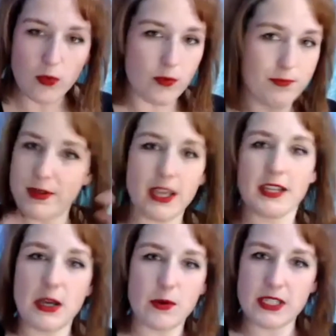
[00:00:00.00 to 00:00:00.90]

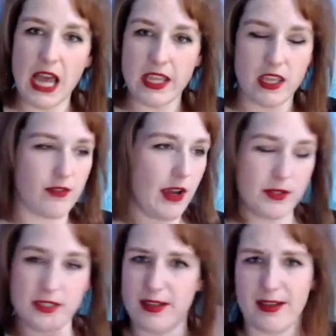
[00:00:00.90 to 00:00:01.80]
because I was naive, I
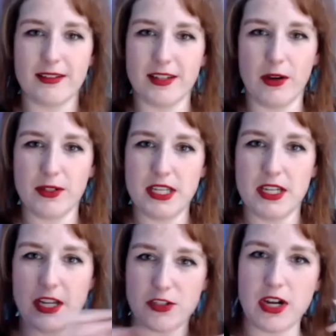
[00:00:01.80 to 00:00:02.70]
was a
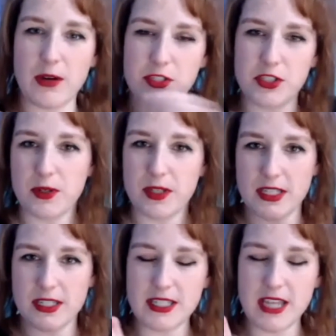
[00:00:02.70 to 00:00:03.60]
teenager, I was doing
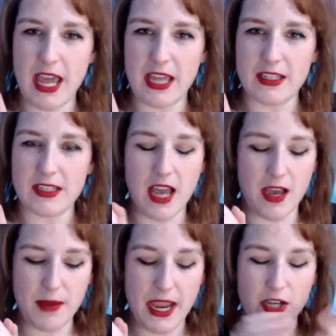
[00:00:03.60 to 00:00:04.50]
this, and
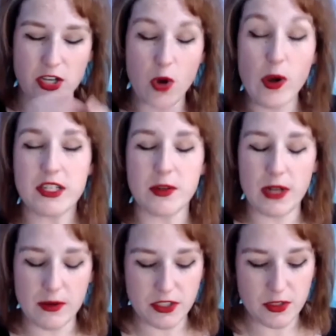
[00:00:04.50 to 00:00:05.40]
I had no idea what
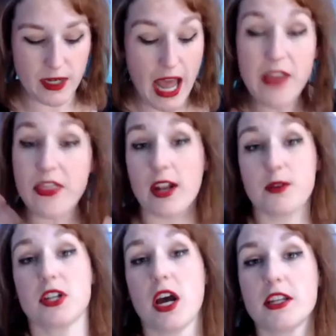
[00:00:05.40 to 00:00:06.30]
I was doing. I thought I
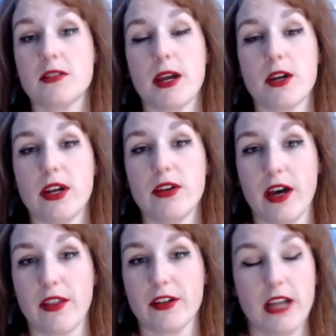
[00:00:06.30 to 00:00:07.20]
was talking to my
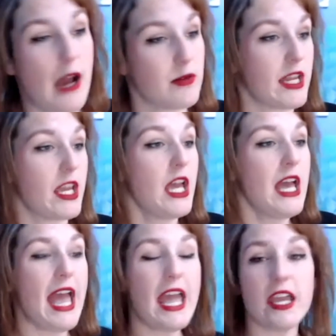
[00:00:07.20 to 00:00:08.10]
grandfather. I was like,
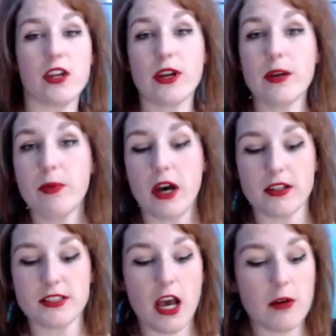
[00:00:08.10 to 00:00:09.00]
hey, Grandpa,
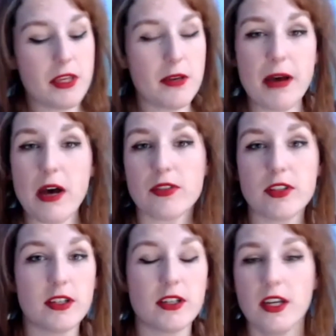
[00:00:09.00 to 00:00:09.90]
tell me about
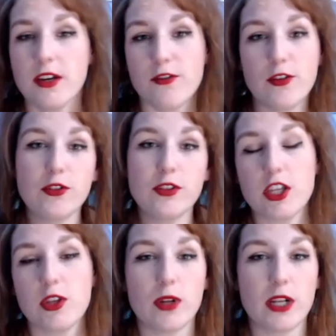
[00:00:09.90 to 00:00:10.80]
the food
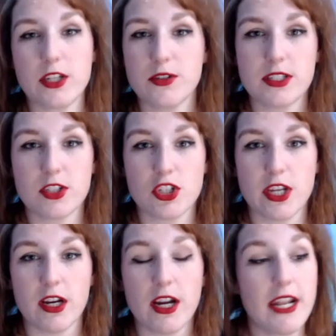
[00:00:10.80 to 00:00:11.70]
that you and I used to
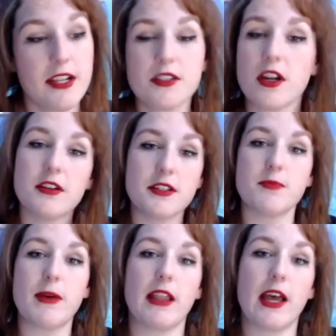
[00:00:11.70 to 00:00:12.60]
share. And it started to
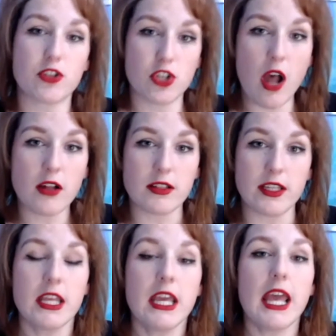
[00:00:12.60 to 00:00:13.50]
spell out chocolate.
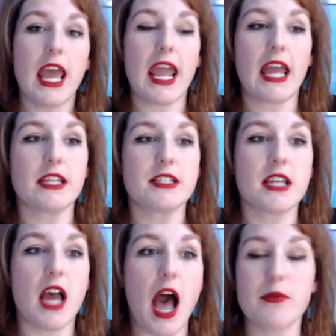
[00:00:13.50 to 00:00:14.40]
And
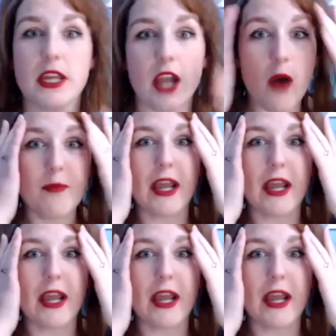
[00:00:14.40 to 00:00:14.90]
I was like, oh my